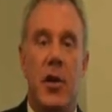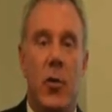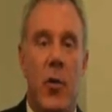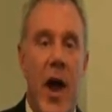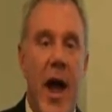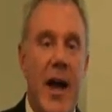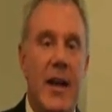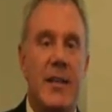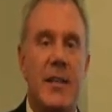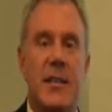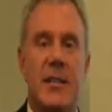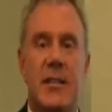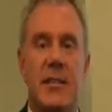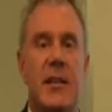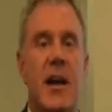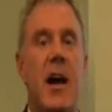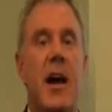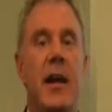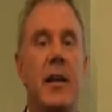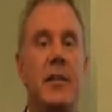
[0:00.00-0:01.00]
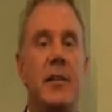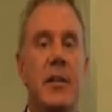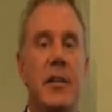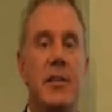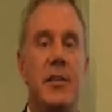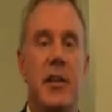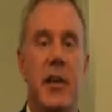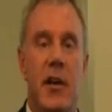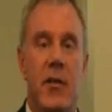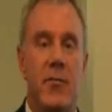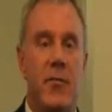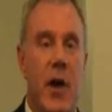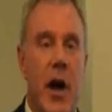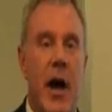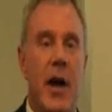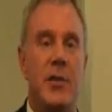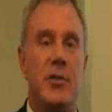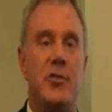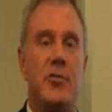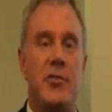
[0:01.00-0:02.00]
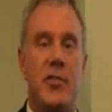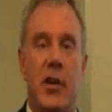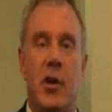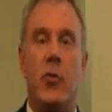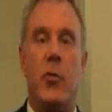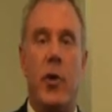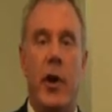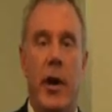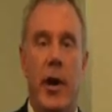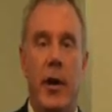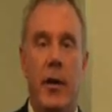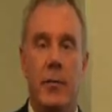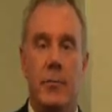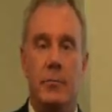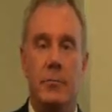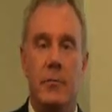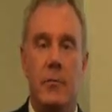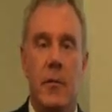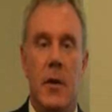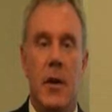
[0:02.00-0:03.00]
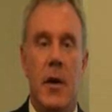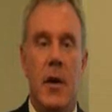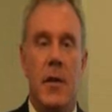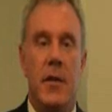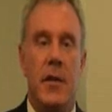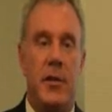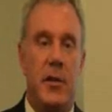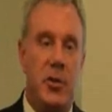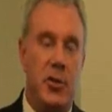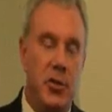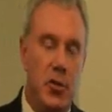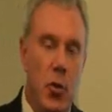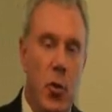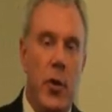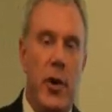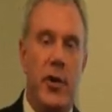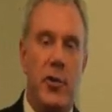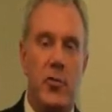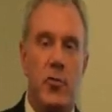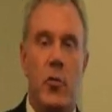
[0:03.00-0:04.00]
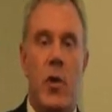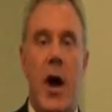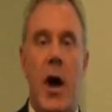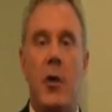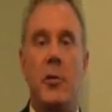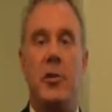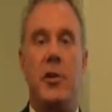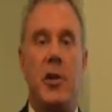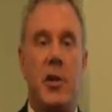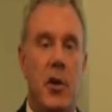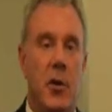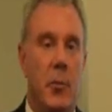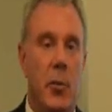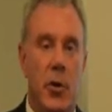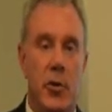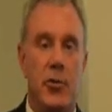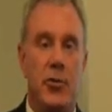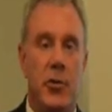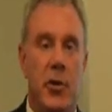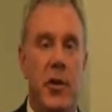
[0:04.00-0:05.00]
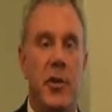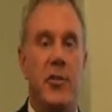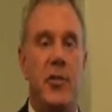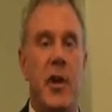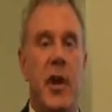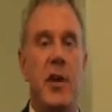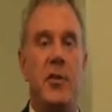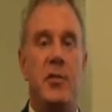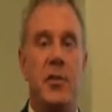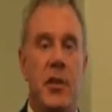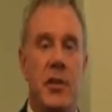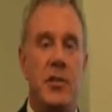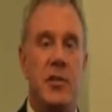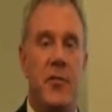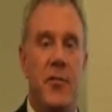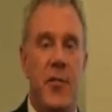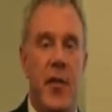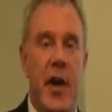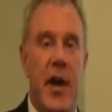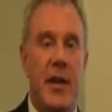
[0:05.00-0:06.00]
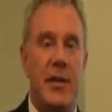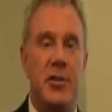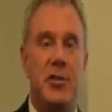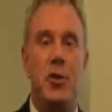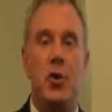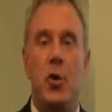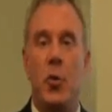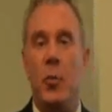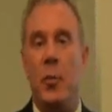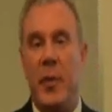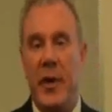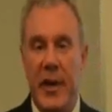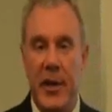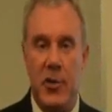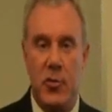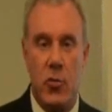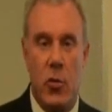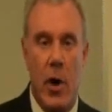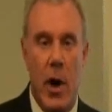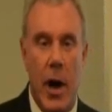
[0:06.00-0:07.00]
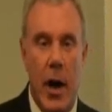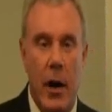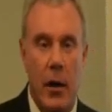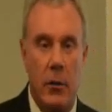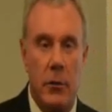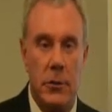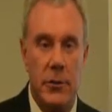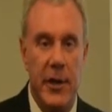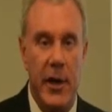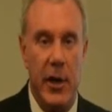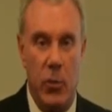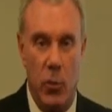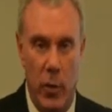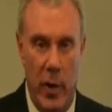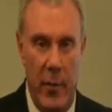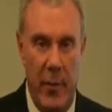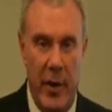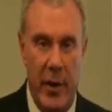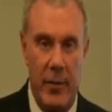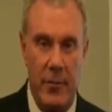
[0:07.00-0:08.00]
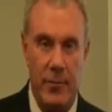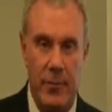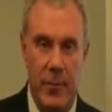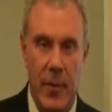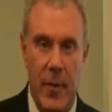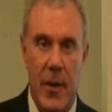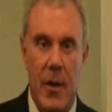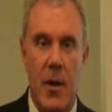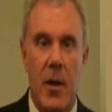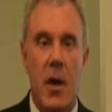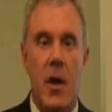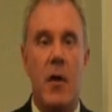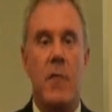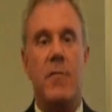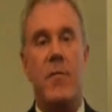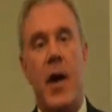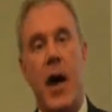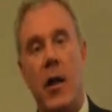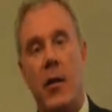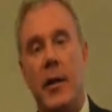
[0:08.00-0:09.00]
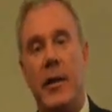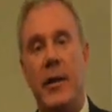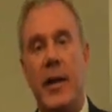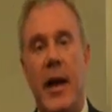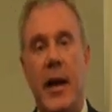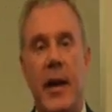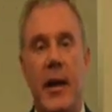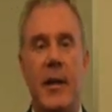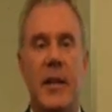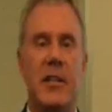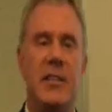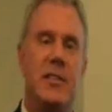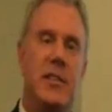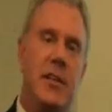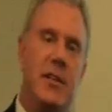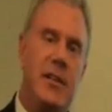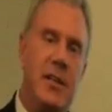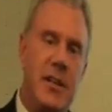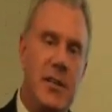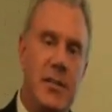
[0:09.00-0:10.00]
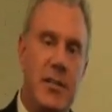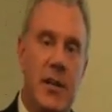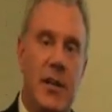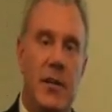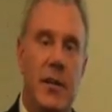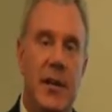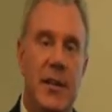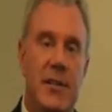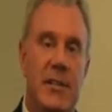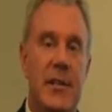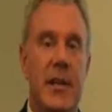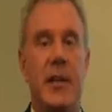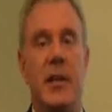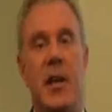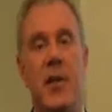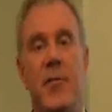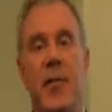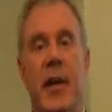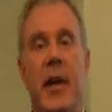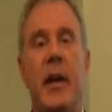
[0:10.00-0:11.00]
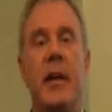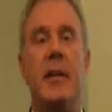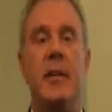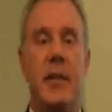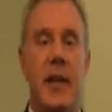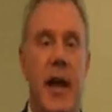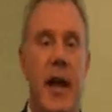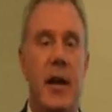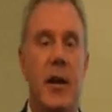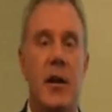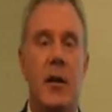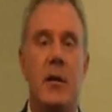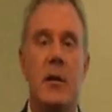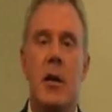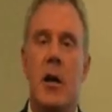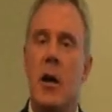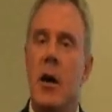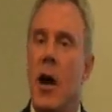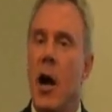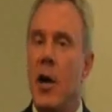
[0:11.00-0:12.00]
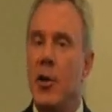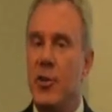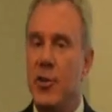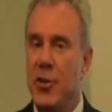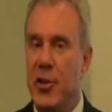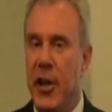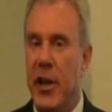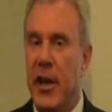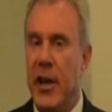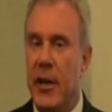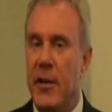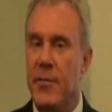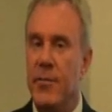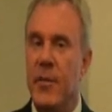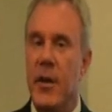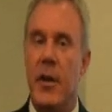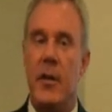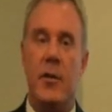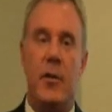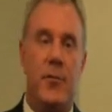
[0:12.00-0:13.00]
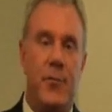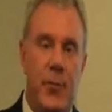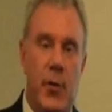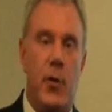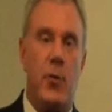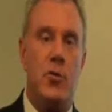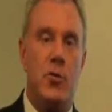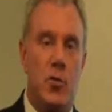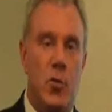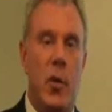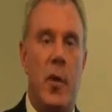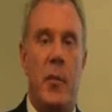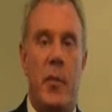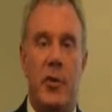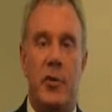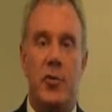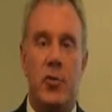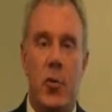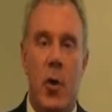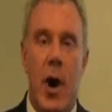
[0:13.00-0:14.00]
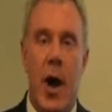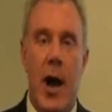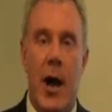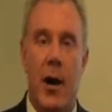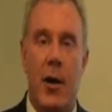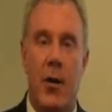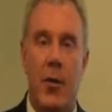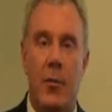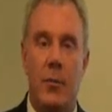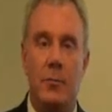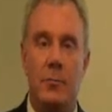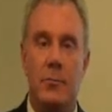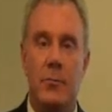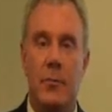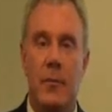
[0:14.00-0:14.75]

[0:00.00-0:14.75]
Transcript: Curaxis scientists and advisors agree that the shortest route to commercialization is a phase 2B trial in women, validating the statistically significant data achieved in the first women's trial.